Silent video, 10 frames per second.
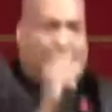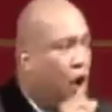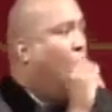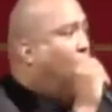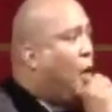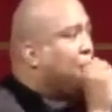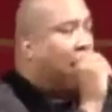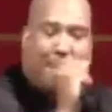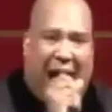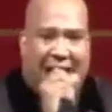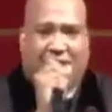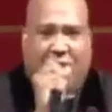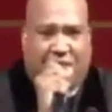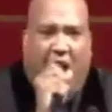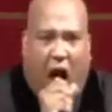you're on the mind
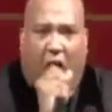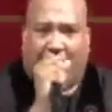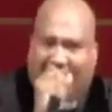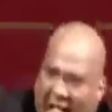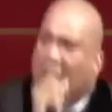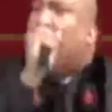of God.